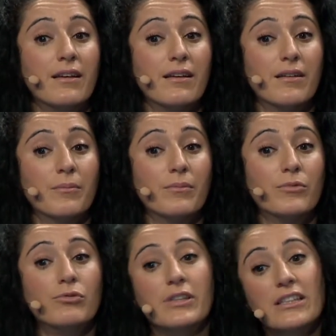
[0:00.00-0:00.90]

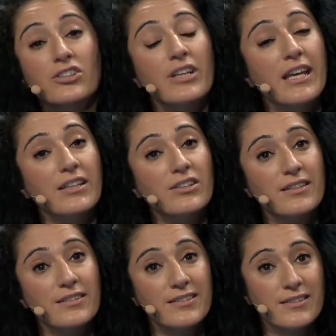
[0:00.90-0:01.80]
to teach the
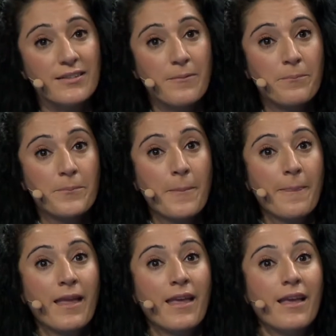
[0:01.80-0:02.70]
agents.
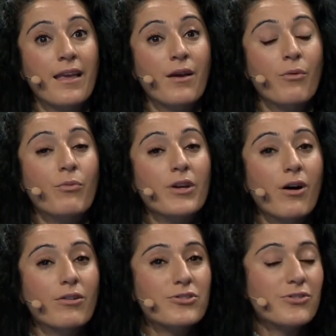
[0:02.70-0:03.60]
We
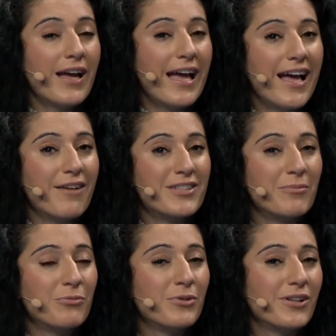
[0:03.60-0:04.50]
also have
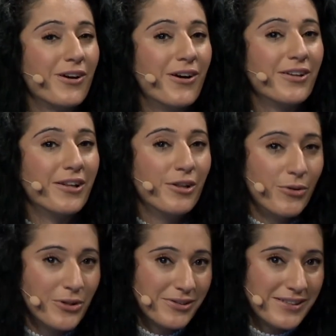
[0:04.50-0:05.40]
something we call a
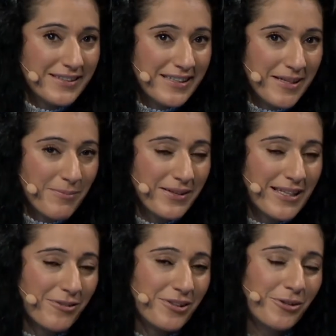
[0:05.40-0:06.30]
loyalty team.
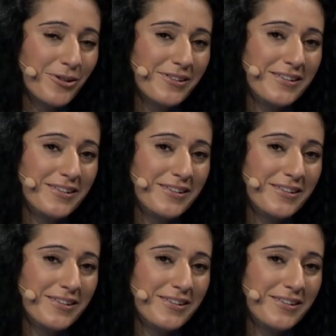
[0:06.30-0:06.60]
Now, the loyalty